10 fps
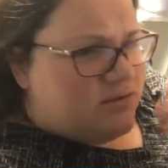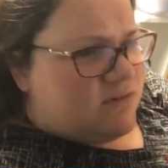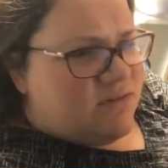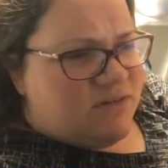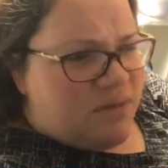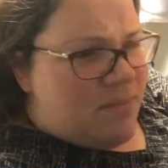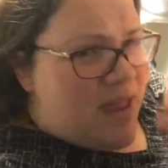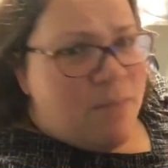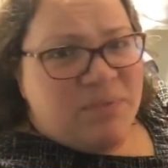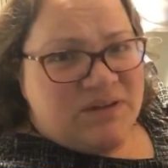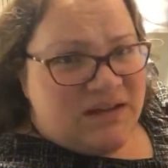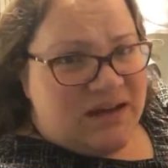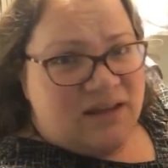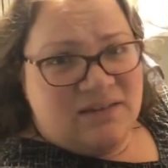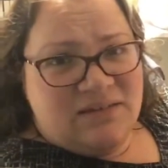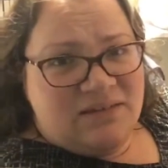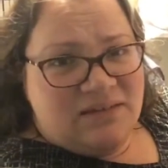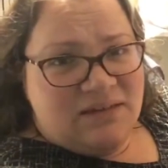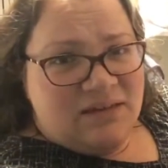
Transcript: some emptiness.